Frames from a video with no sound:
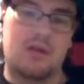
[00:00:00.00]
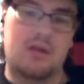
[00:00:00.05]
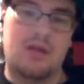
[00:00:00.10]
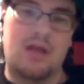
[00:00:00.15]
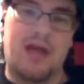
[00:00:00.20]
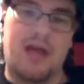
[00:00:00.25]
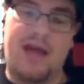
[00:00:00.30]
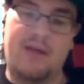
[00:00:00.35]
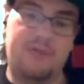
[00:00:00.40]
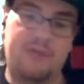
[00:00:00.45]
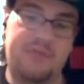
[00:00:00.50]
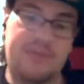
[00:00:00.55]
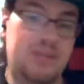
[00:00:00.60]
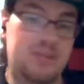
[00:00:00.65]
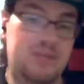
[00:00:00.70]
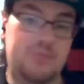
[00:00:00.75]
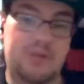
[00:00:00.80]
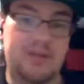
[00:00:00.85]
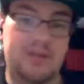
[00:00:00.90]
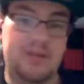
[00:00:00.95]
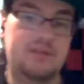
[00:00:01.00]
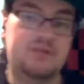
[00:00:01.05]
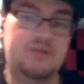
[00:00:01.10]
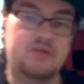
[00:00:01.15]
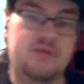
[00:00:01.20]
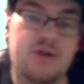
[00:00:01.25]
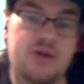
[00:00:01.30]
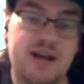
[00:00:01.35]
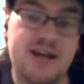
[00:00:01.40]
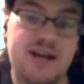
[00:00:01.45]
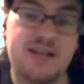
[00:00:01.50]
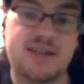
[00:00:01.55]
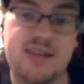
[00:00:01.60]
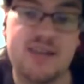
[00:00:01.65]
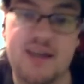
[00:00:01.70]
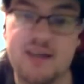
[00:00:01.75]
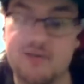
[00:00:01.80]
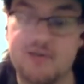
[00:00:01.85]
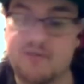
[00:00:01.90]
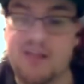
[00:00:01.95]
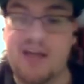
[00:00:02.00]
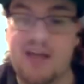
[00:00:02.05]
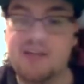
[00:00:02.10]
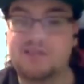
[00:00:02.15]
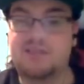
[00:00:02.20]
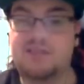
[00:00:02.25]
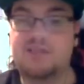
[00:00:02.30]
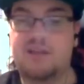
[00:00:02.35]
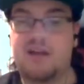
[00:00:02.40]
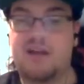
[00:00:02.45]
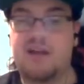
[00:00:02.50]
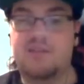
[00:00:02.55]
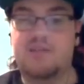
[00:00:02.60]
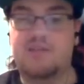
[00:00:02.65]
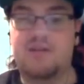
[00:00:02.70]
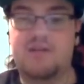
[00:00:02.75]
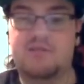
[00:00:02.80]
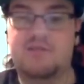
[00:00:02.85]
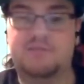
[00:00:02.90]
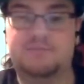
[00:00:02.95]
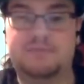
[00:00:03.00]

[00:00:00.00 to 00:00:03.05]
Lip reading: I don't think he played great at the end of last year either.